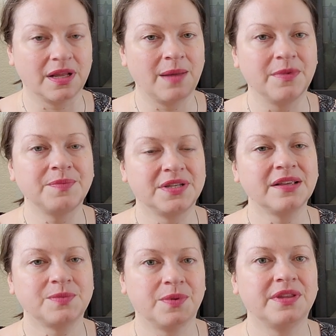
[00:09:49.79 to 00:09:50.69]
I'm
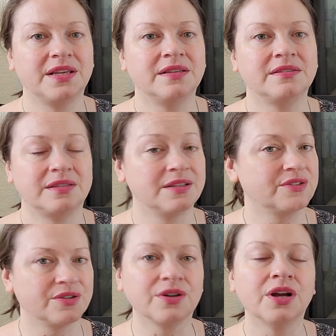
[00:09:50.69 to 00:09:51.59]
obsessed with these. These
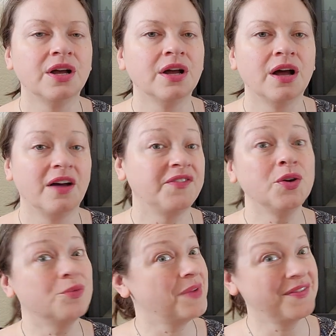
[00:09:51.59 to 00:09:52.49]
are a
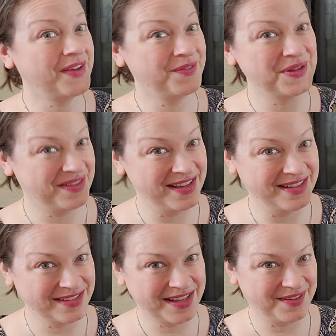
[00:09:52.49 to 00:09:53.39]
few of my favorite
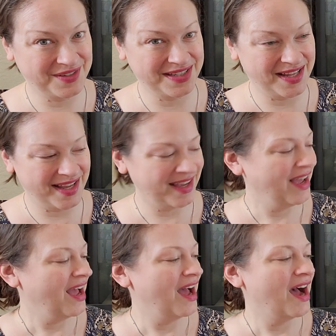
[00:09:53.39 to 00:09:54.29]
things, I have to say.
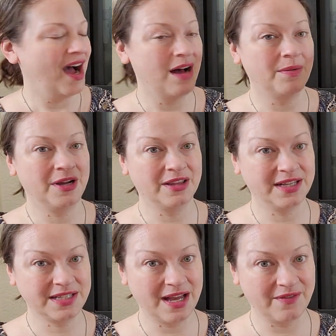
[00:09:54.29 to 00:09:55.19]
I
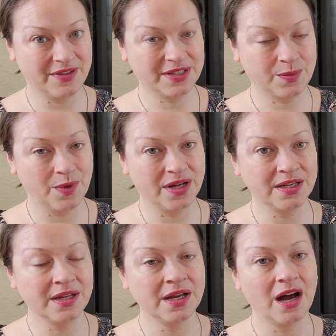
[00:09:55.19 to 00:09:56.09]
like to have this
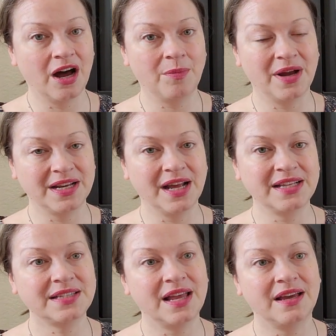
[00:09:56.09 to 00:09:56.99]
one on my
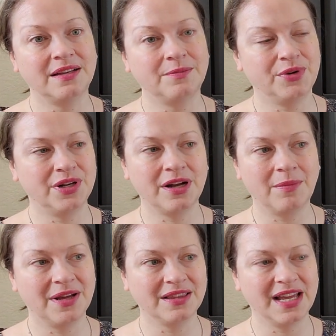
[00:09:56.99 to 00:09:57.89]
nightstand, put it on
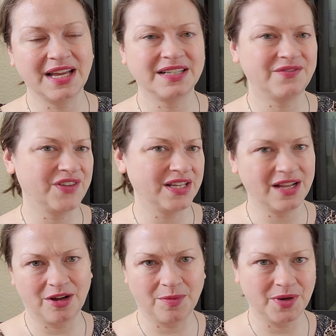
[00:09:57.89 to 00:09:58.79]
my legs, feet,
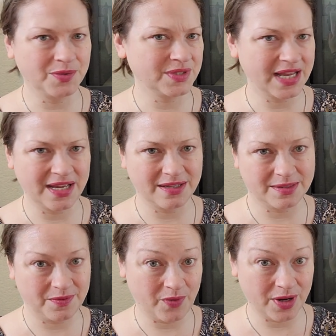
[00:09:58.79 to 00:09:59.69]
elbows,
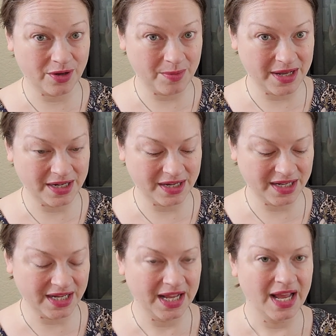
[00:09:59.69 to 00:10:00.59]
hands before I go to bed at
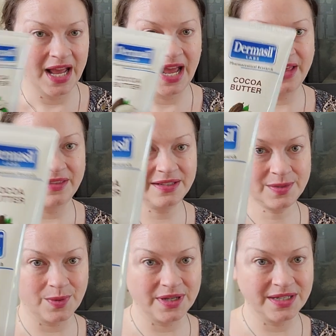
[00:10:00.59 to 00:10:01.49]
night. And this
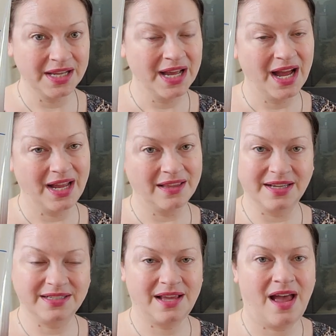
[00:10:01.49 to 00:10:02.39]
one, I
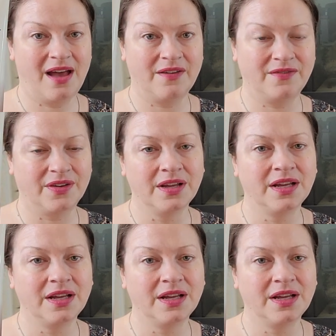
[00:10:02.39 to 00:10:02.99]
like to have